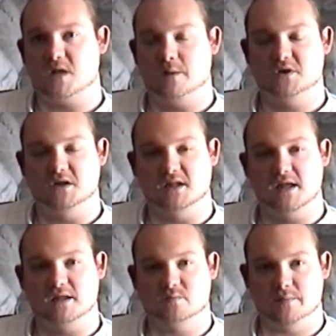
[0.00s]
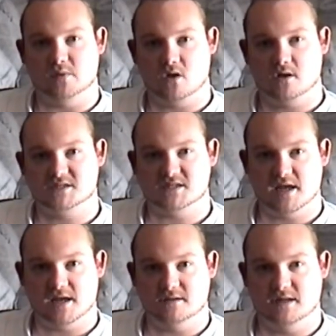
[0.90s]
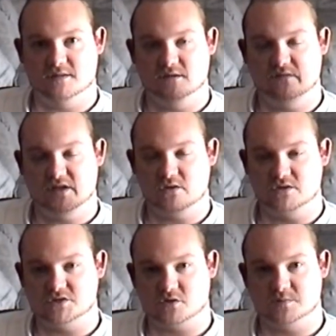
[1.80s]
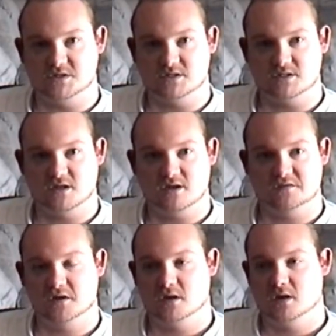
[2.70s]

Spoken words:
I'll put a link to my blog site in the video description and stuff.